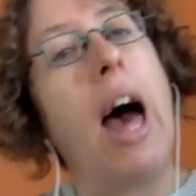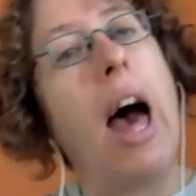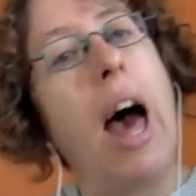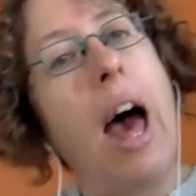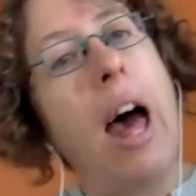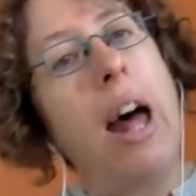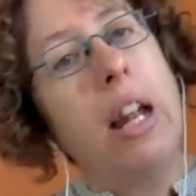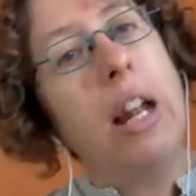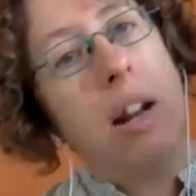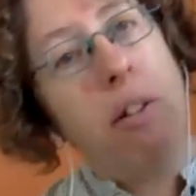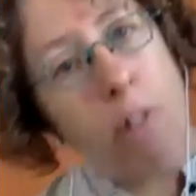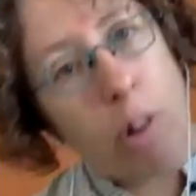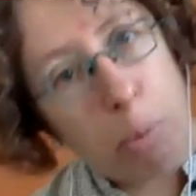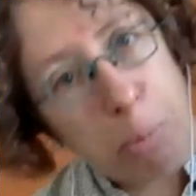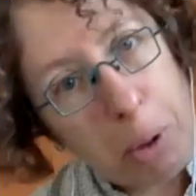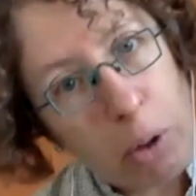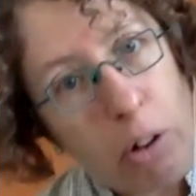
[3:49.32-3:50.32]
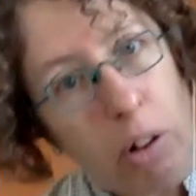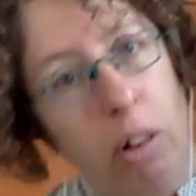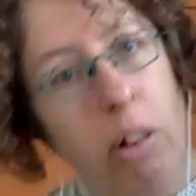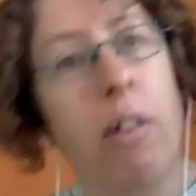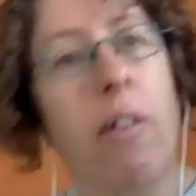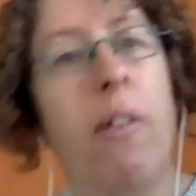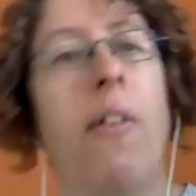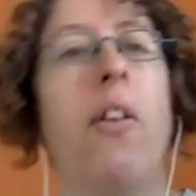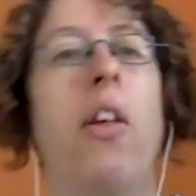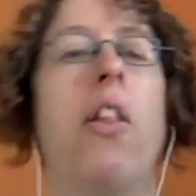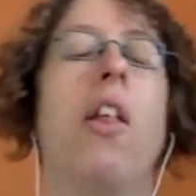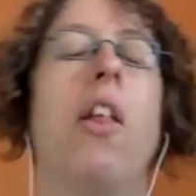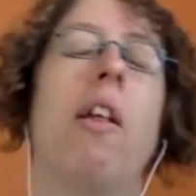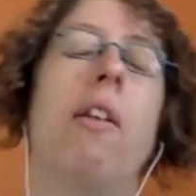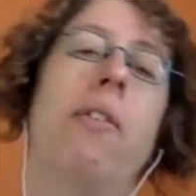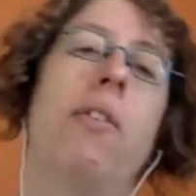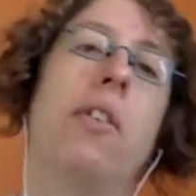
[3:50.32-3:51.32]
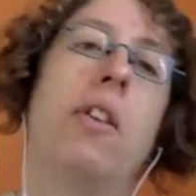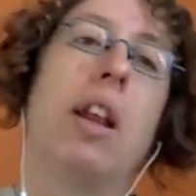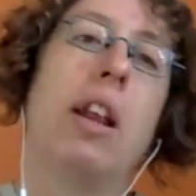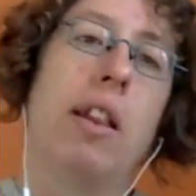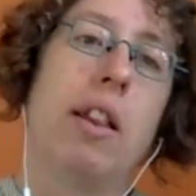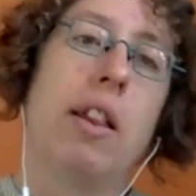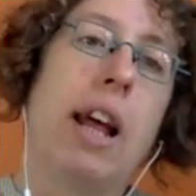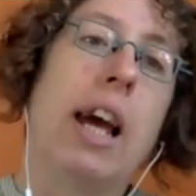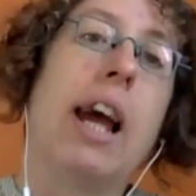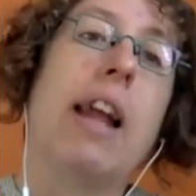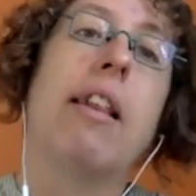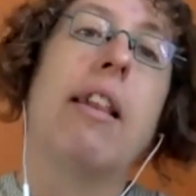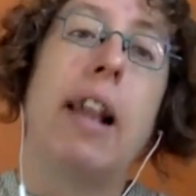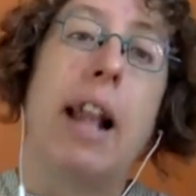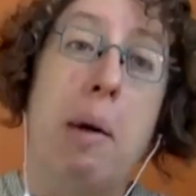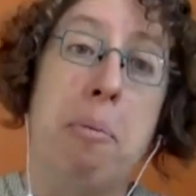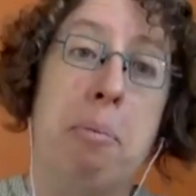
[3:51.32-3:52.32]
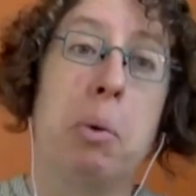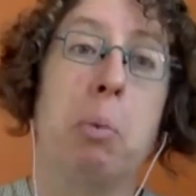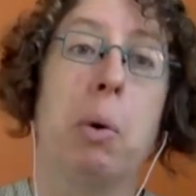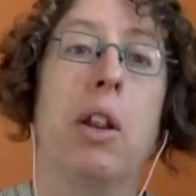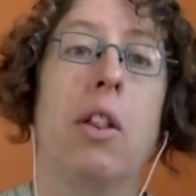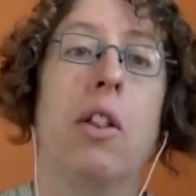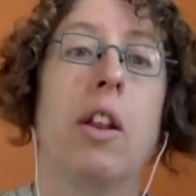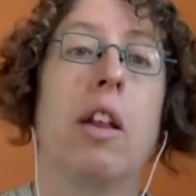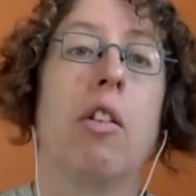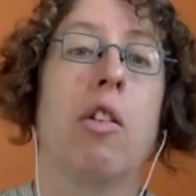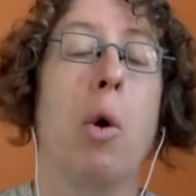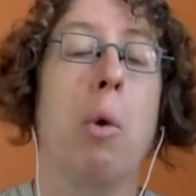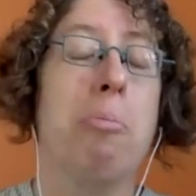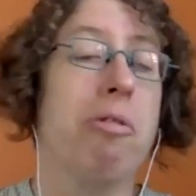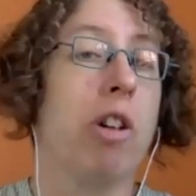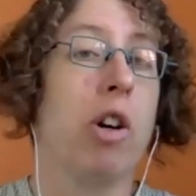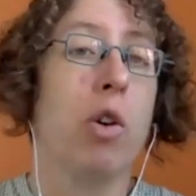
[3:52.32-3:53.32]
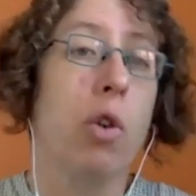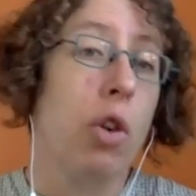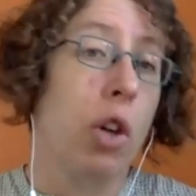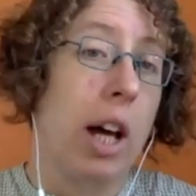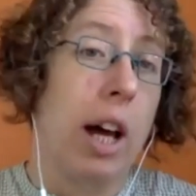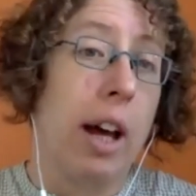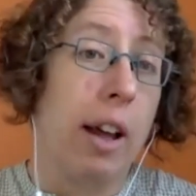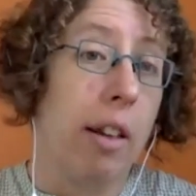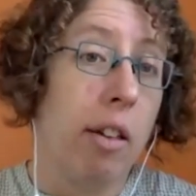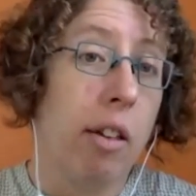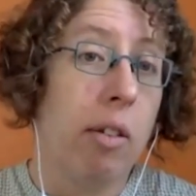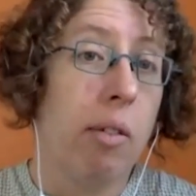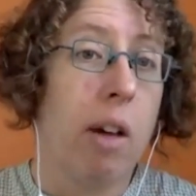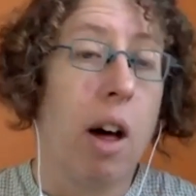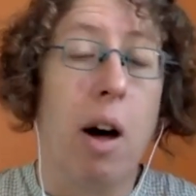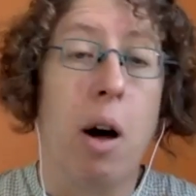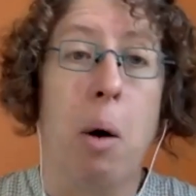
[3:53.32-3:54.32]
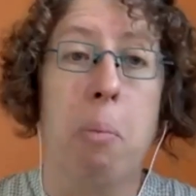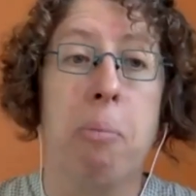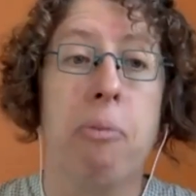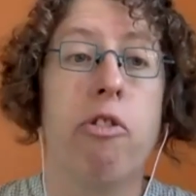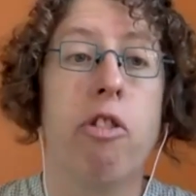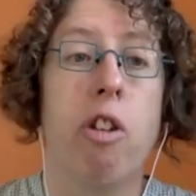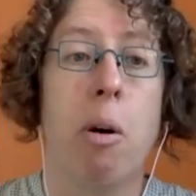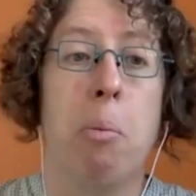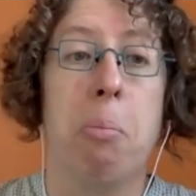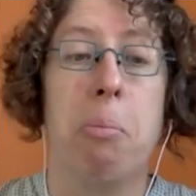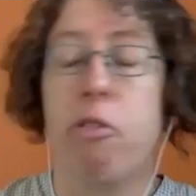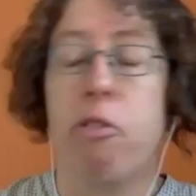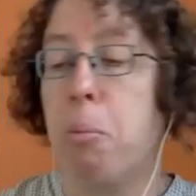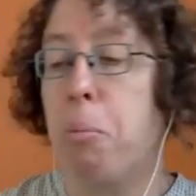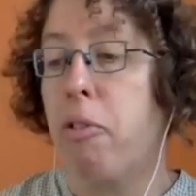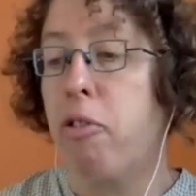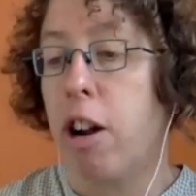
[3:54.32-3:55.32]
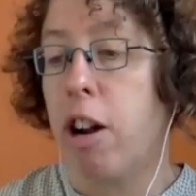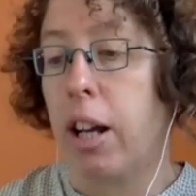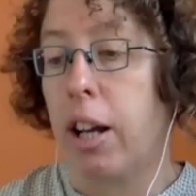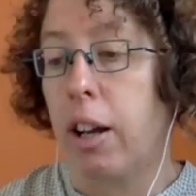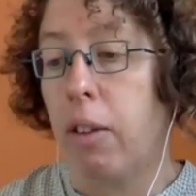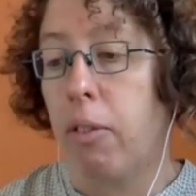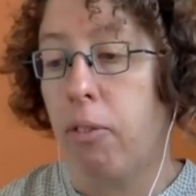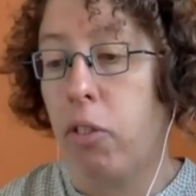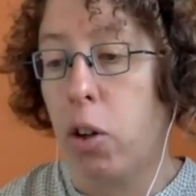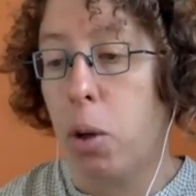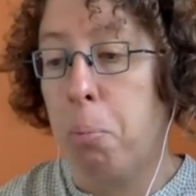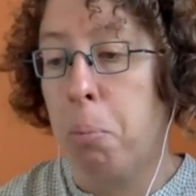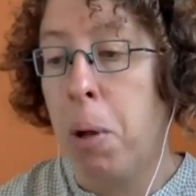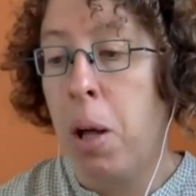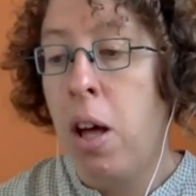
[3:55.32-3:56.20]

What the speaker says: And in response, they get slapped with this corporate court case from a fracking firm.